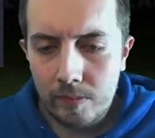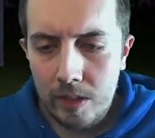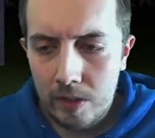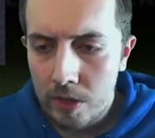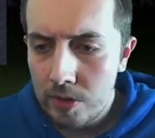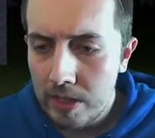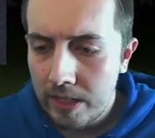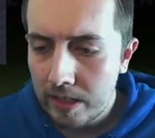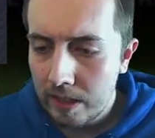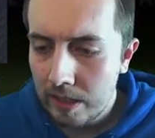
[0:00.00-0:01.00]
using
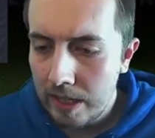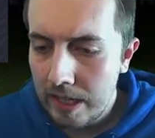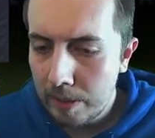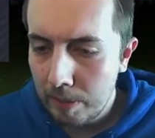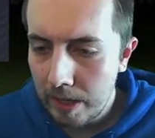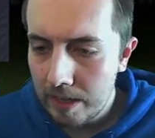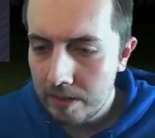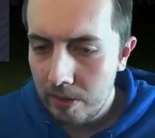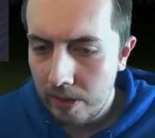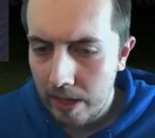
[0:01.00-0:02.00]
La Liga players.
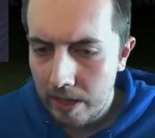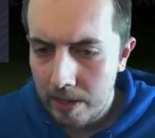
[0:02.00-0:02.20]
Okay.